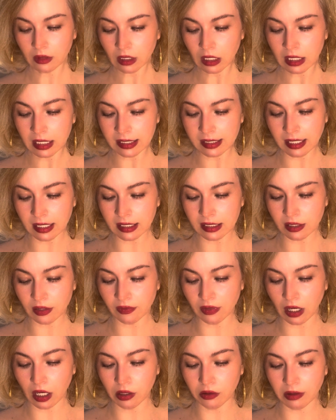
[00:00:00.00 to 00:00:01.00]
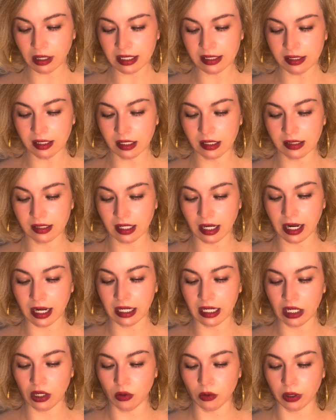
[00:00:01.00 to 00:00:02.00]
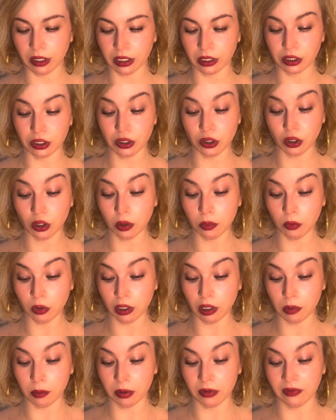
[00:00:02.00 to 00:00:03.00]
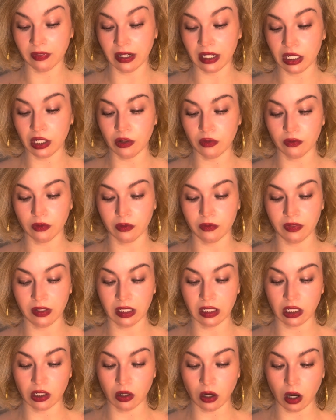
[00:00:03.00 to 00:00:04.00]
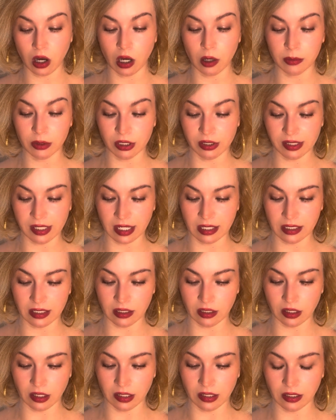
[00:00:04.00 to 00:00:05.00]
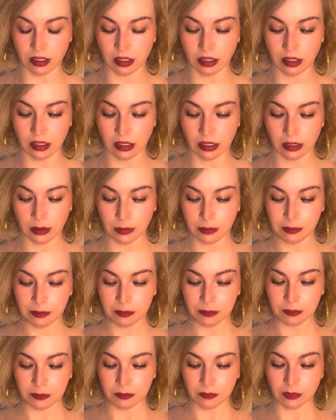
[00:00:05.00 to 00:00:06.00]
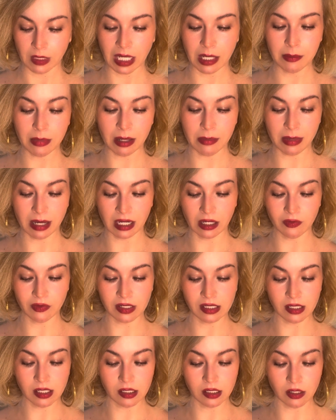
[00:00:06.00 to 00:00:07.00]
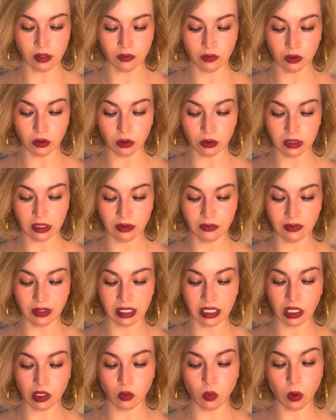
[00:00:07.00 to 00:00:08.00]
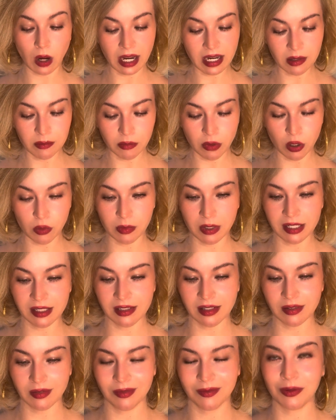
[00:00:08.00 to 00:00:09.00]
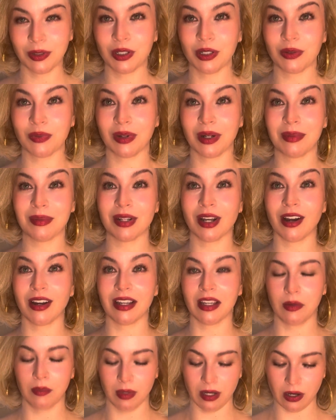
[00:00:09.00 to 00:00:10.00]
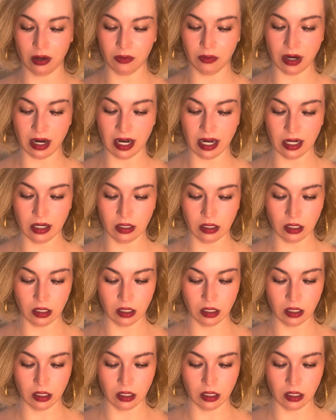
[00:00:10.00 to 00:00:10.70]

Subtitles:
a sense of unrest, anxiety, or inner turmoil preventing you from feeling calm or centered. It may manifest as difficulty finding quiet moments, which is what I'm talking about, right?